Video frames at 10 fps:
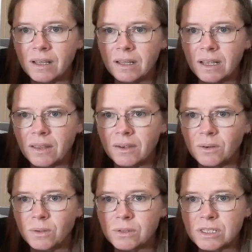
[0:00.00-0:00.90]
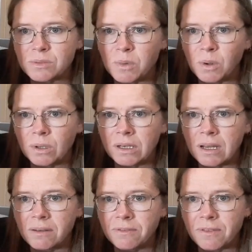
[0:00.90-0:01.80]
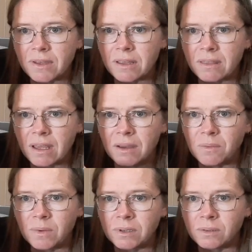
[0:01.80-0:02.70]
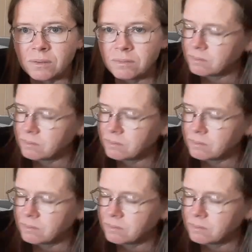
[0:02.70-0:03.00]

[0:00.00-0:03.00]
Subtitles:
Now they're all small enough that they will